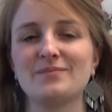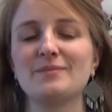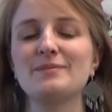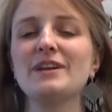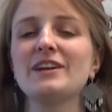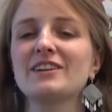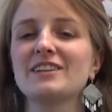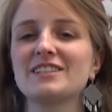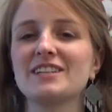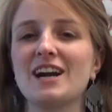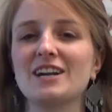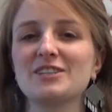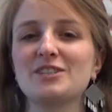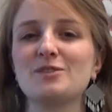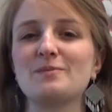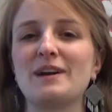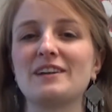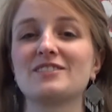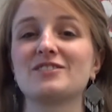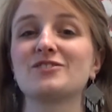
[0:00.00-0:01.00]
I'm here to talk to you
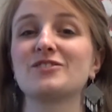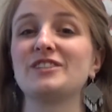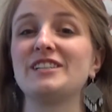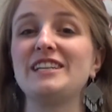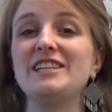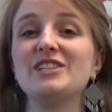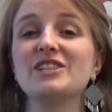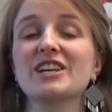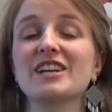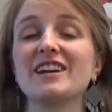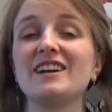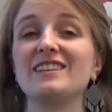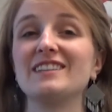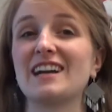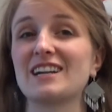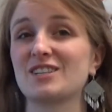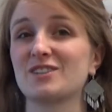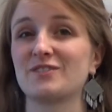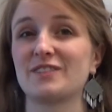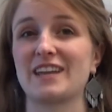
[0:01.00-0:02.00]
about strategic
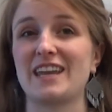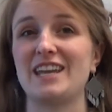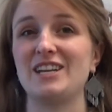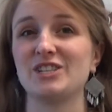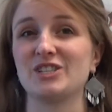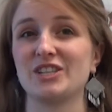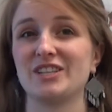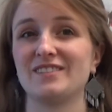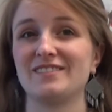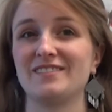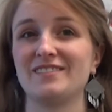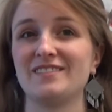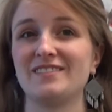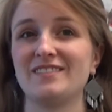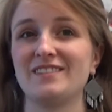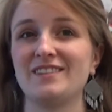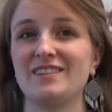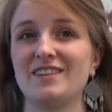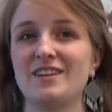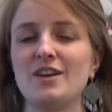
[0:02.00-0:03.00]
electrification.
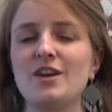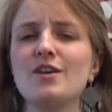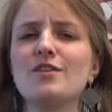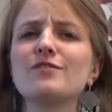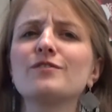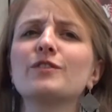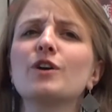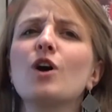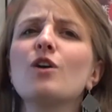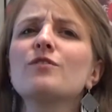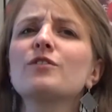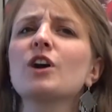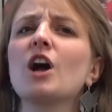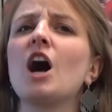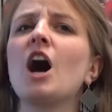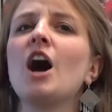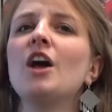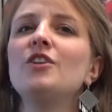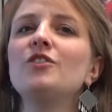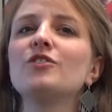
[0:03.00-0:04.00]
For over
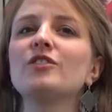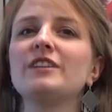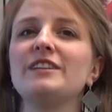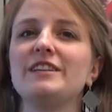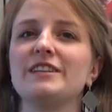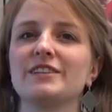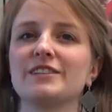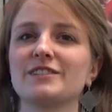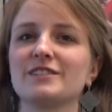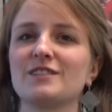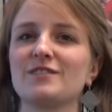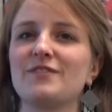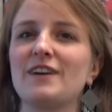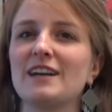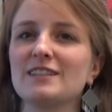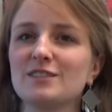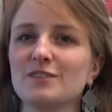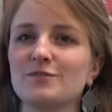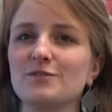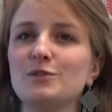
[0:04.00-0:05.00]
100 years,
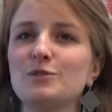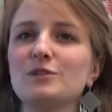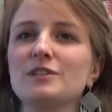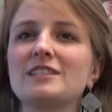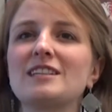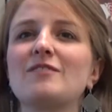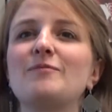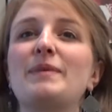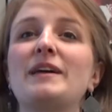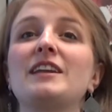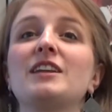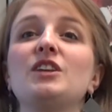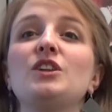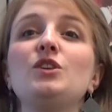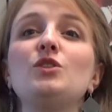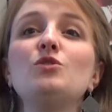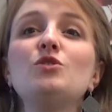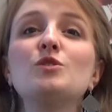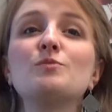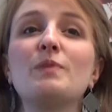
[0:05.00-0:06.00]
fossil fuels have been a
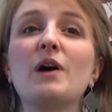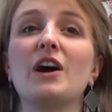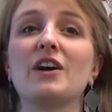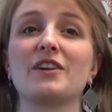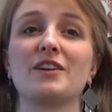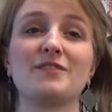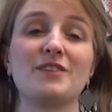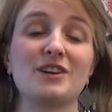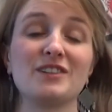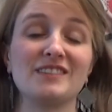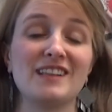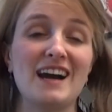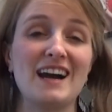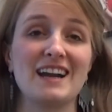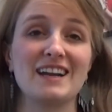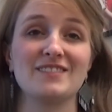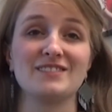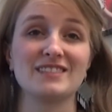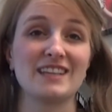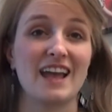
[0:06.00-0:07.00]
huge part of our
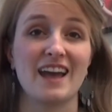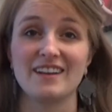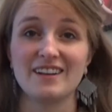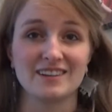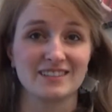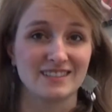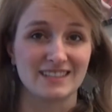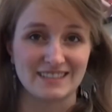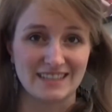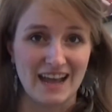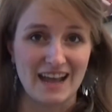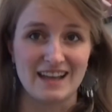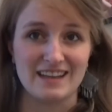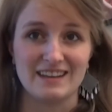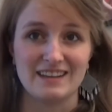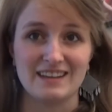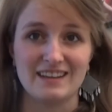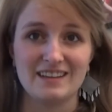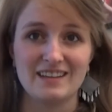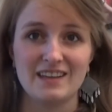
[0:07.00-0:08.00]
lives and our
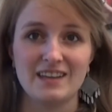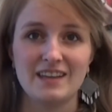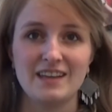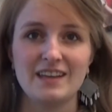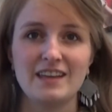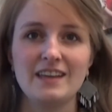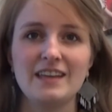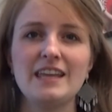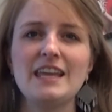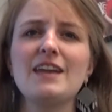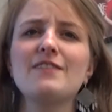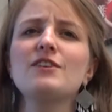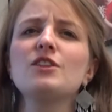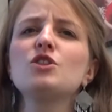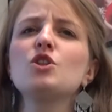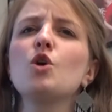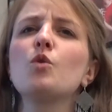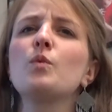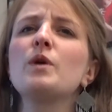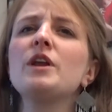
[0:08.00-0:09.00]
society.
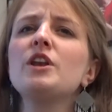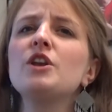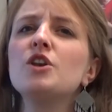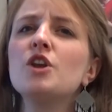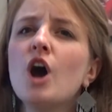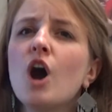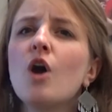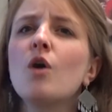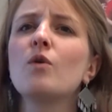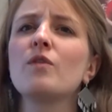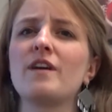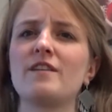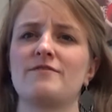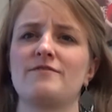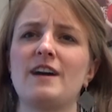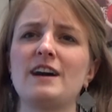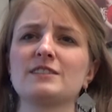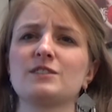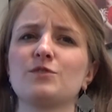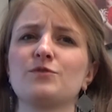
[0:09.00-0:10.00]
Even though we know that
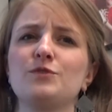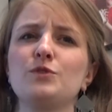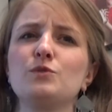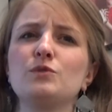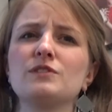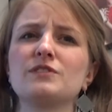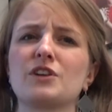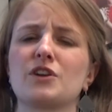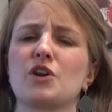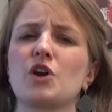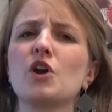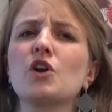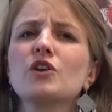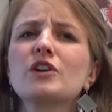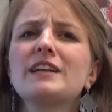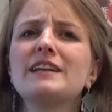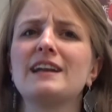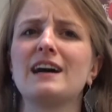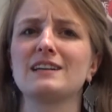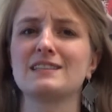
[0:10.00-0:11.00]
fossil fuels are
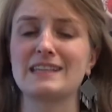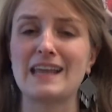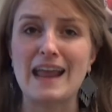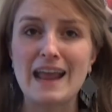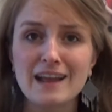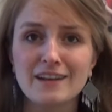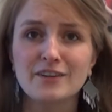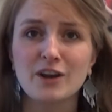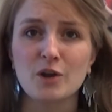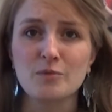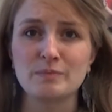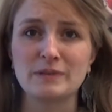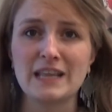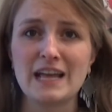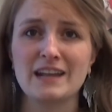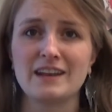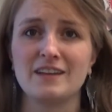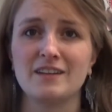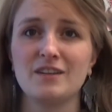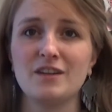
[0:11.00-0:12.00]
hurting us and our
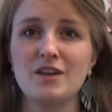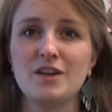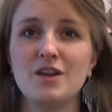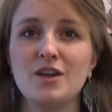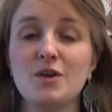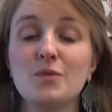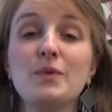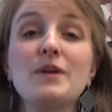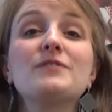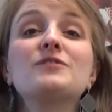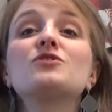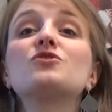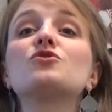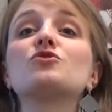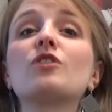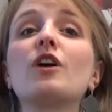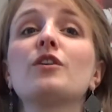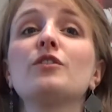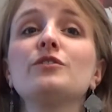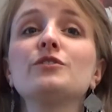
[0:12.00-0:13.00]
planet, we've
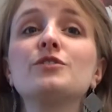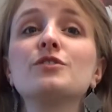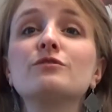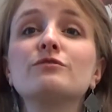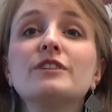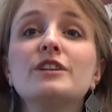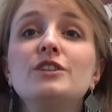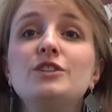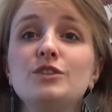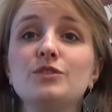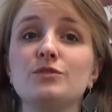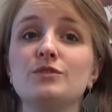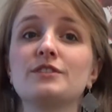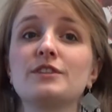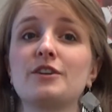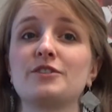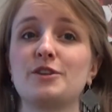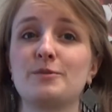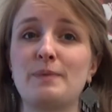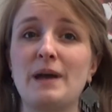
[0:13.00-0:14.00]
struggled to reduce
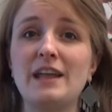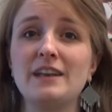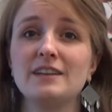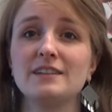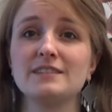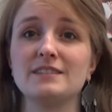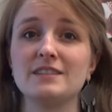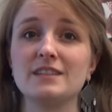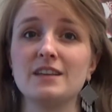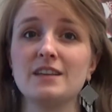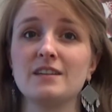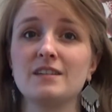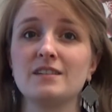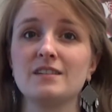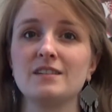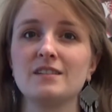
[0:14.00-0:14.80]
our dependency.